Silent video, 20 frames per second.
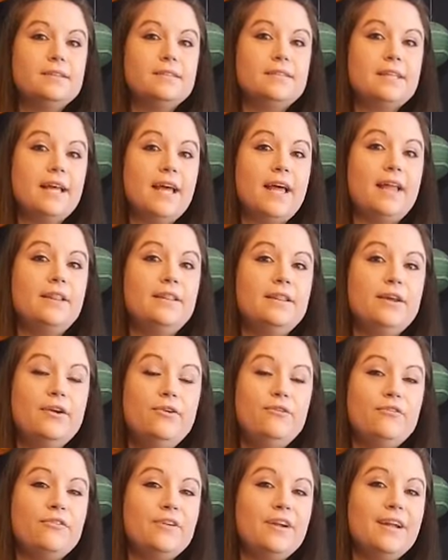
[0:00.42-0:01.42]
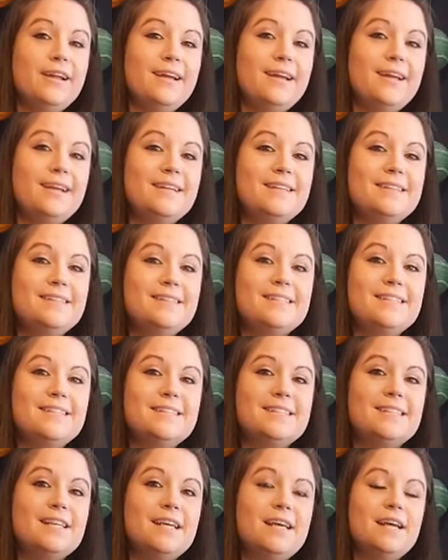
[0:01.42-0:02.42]
So hello
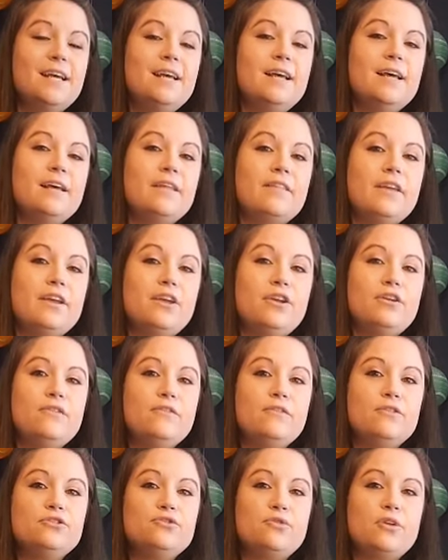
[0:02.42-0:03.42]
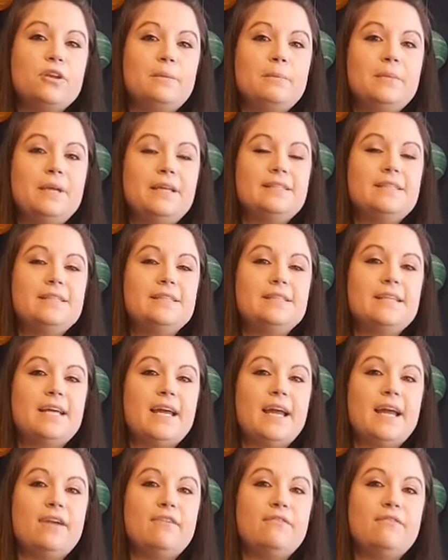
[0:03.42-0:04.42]
friends! Thank you for joining me
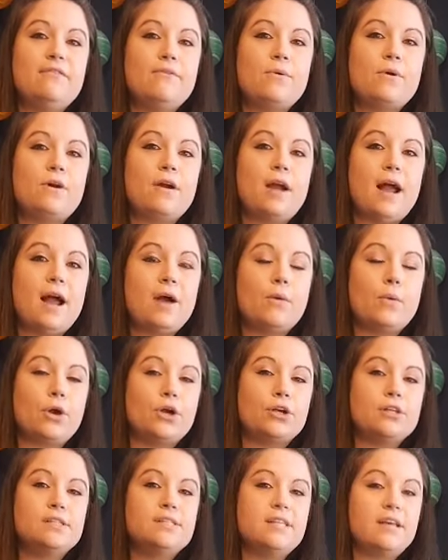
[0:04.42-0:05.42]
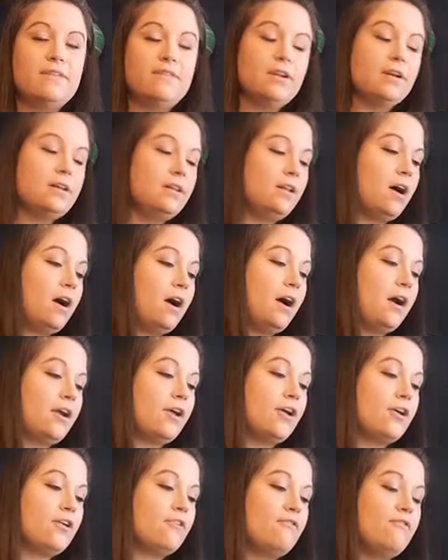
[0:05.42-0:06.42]
today for our 7
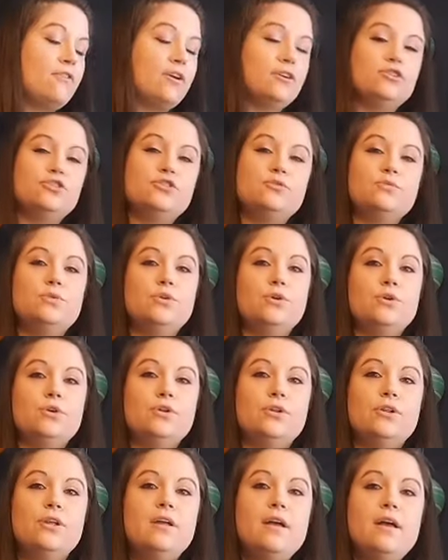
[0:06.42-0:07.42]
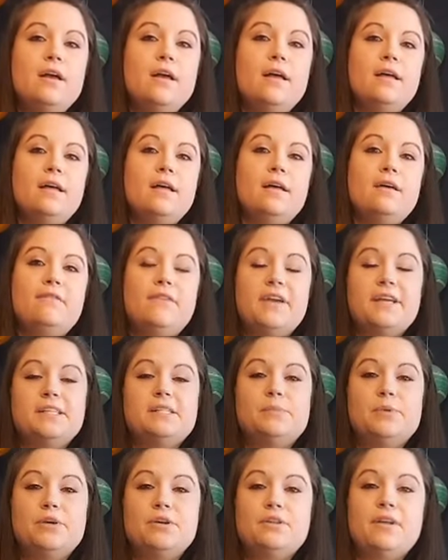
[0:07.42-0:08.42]
o'clock virtual
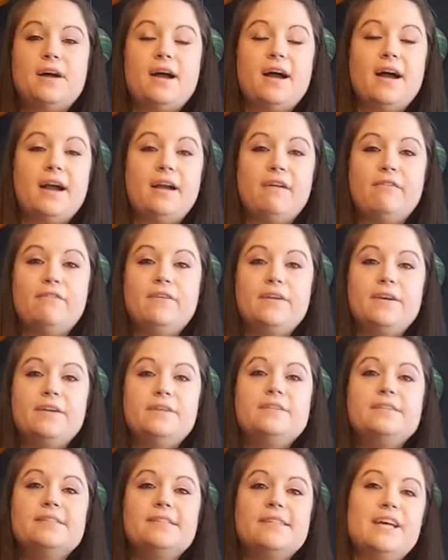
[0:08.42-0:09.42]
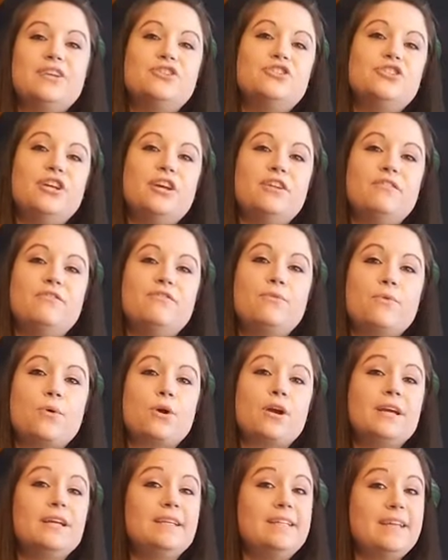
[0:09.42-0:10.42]
Facebook Live session
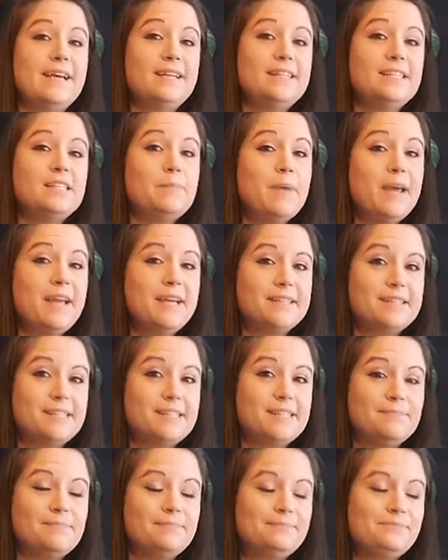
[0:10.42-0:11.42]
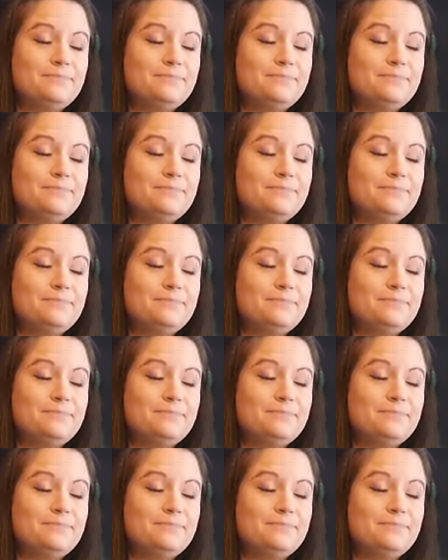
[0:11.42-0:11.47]
for Cadet Space.